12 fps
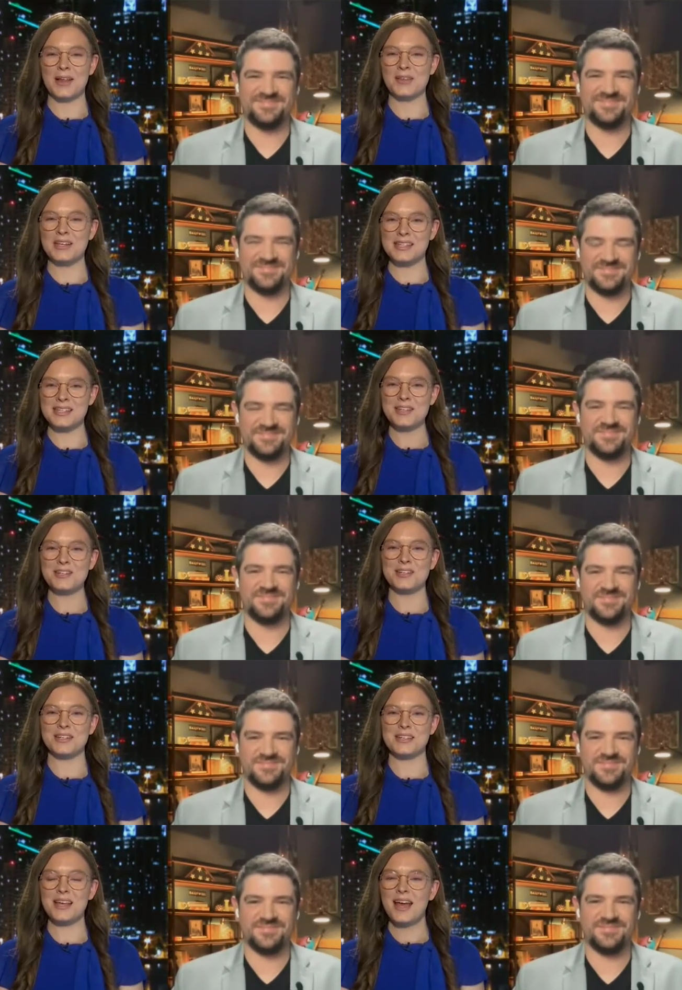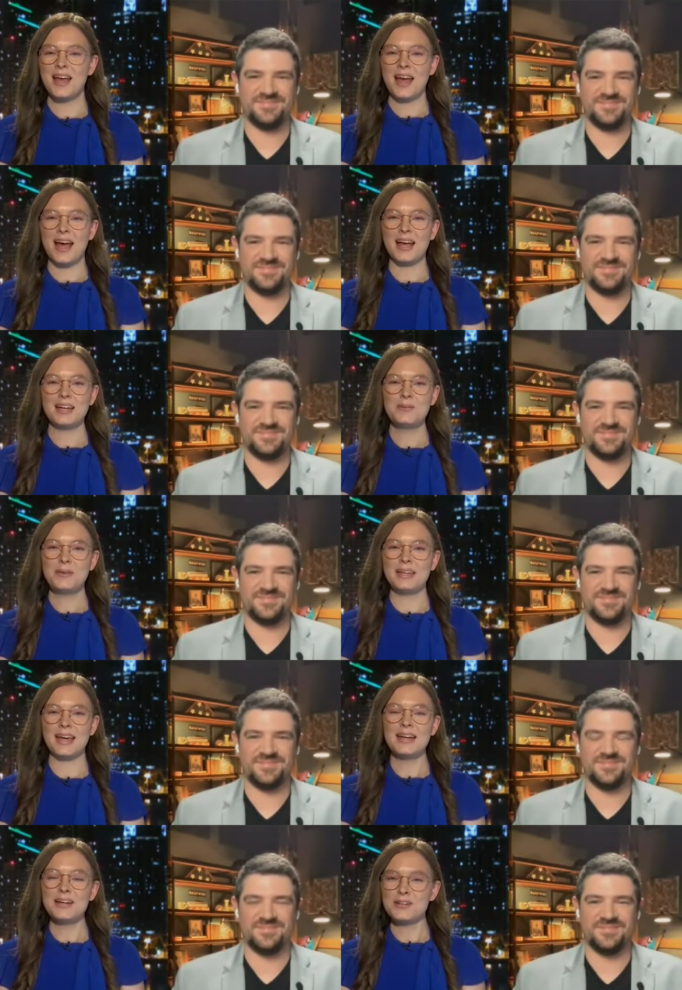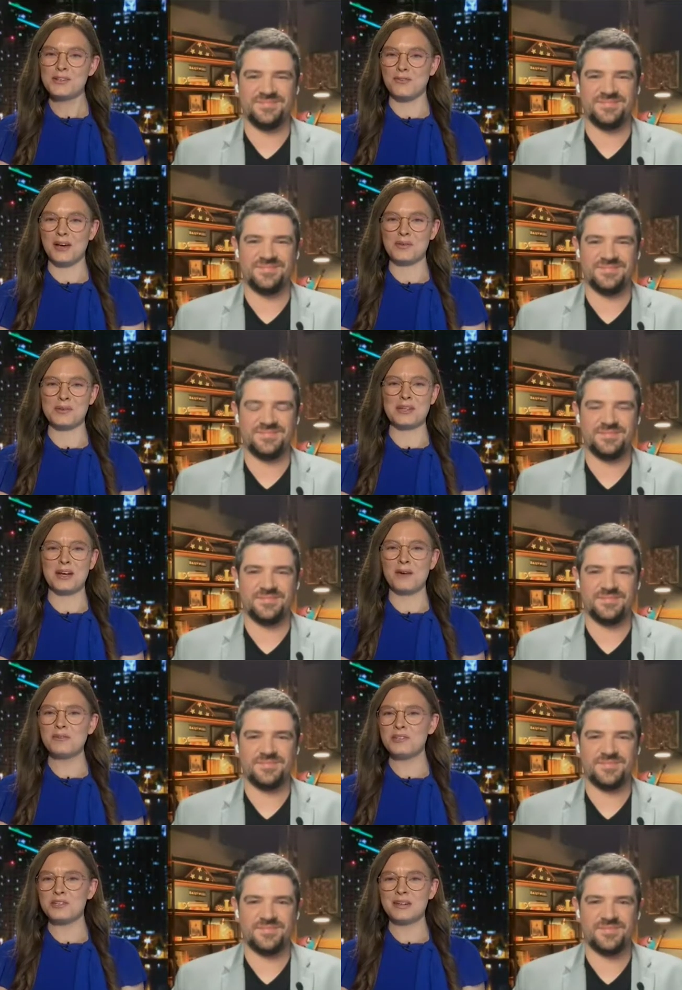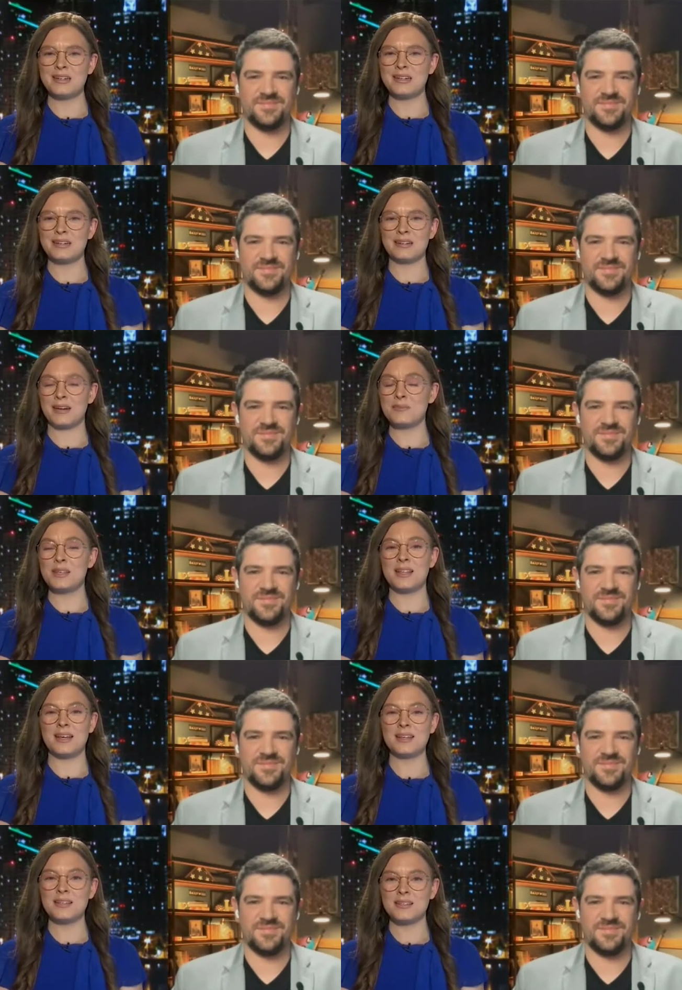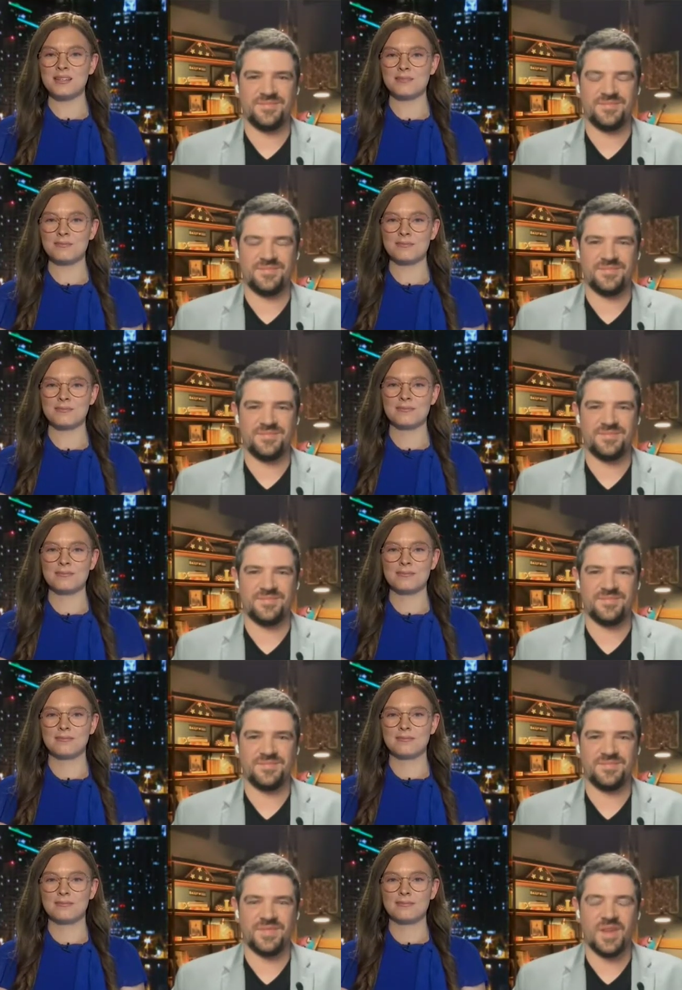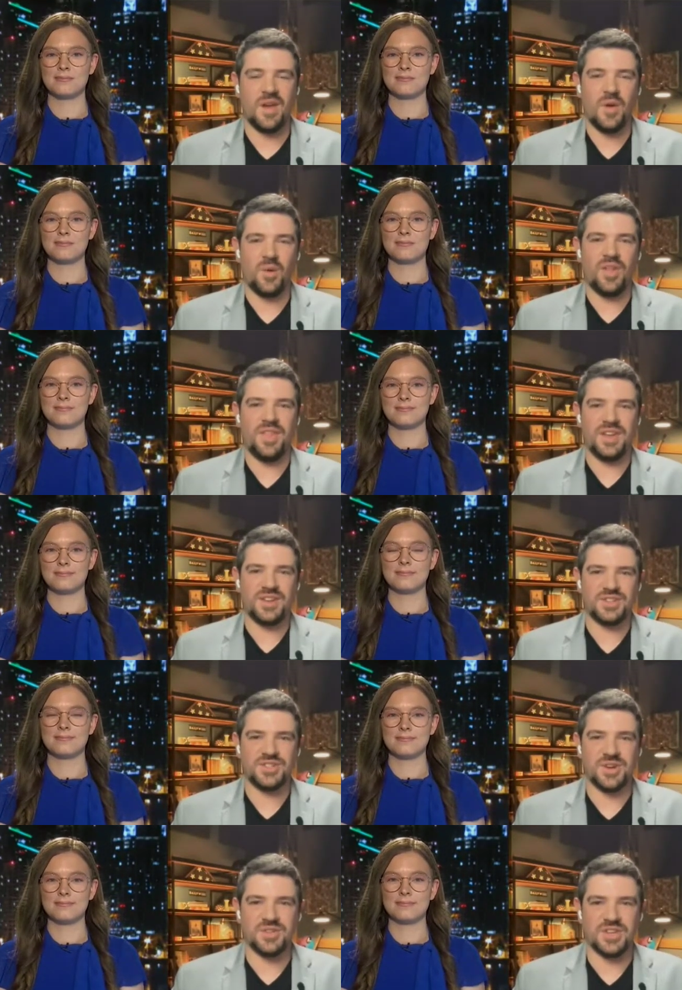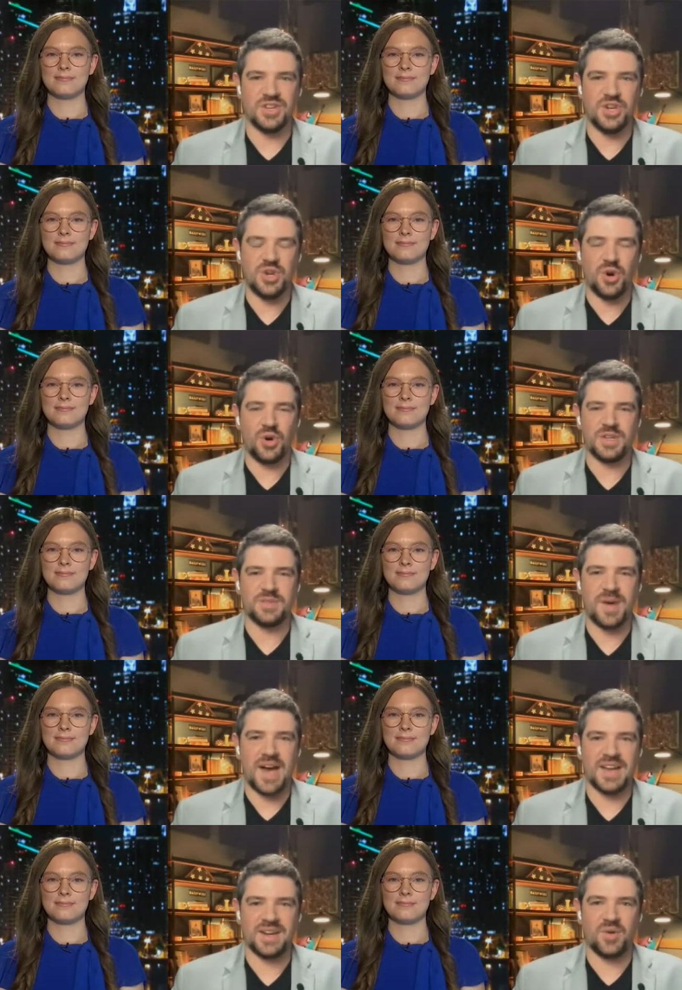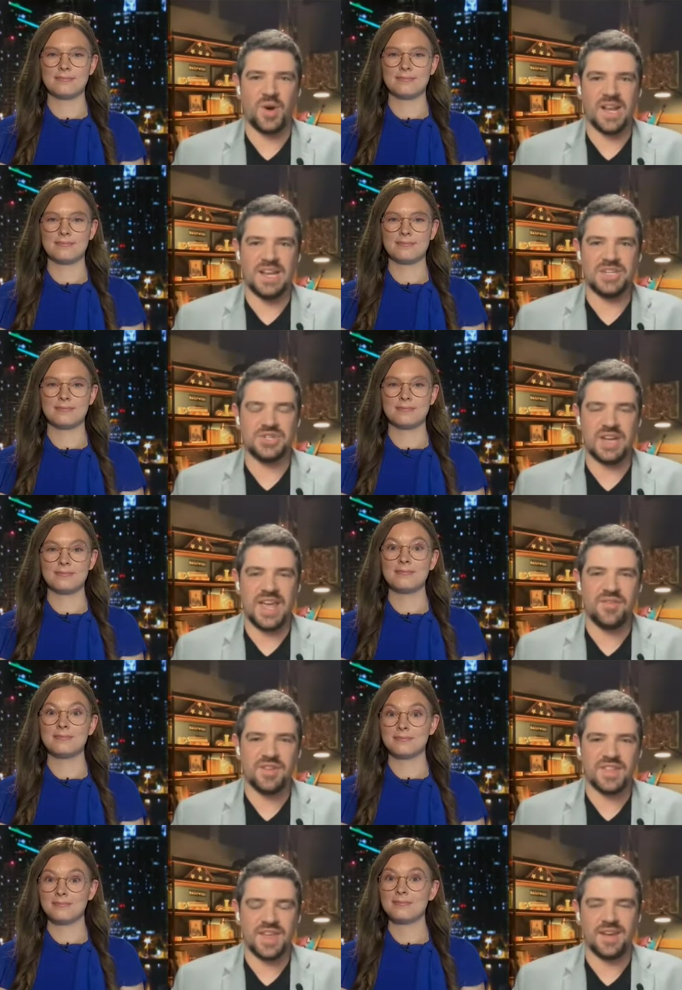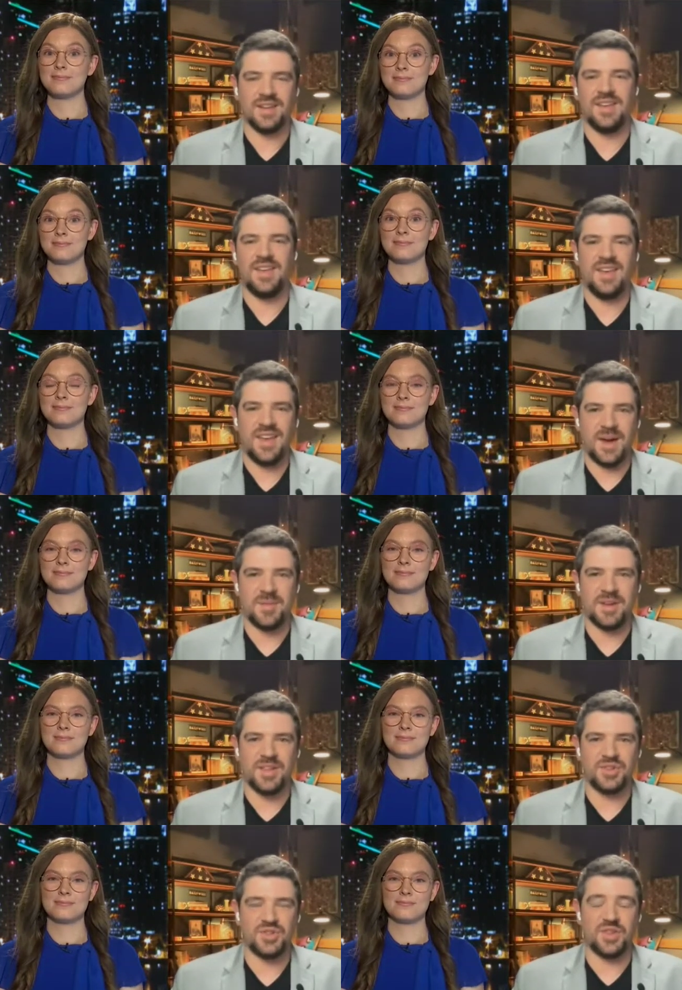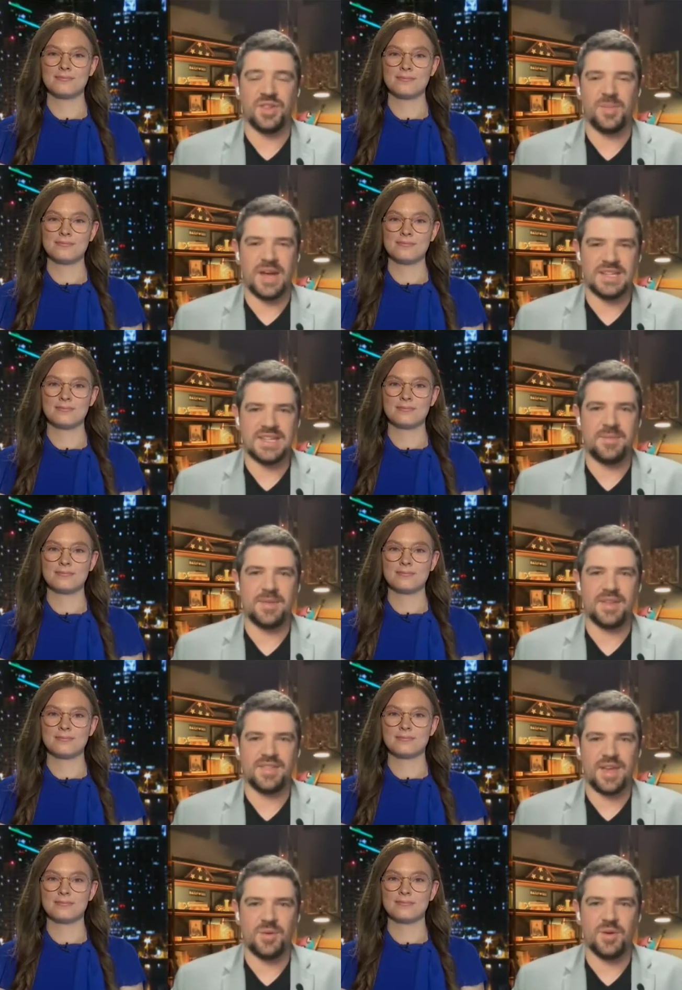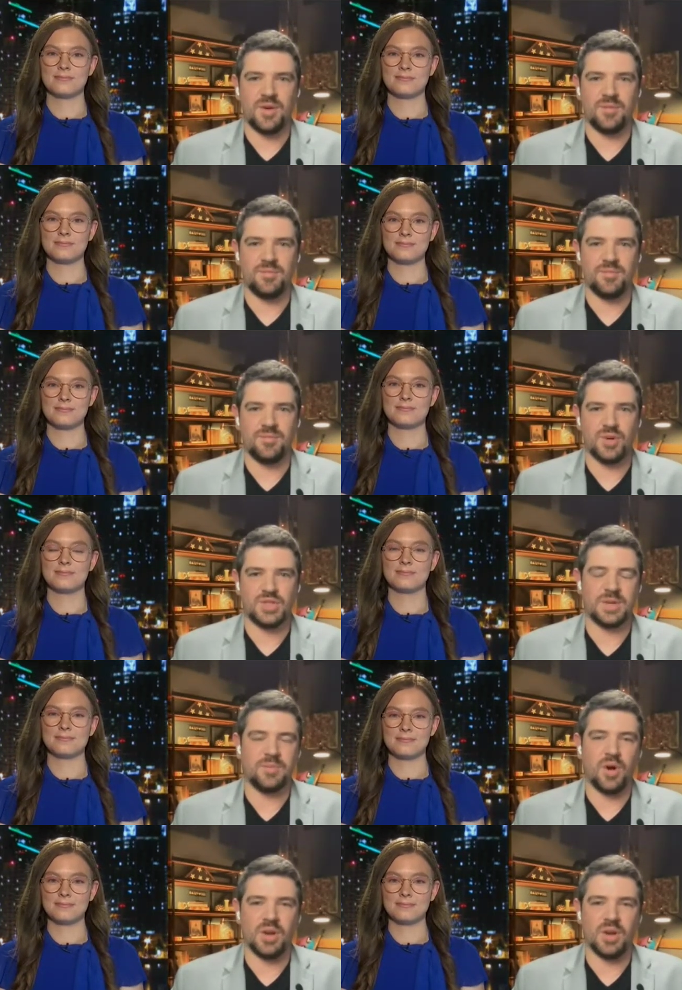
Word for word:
Speaker 1: health decisions. How did we get here so fast? Was it always just going to come to this?
Speaker 2: Well, I think it just shows that New York is bad at quite literally everything. I mean, during the pandemic, they were pushing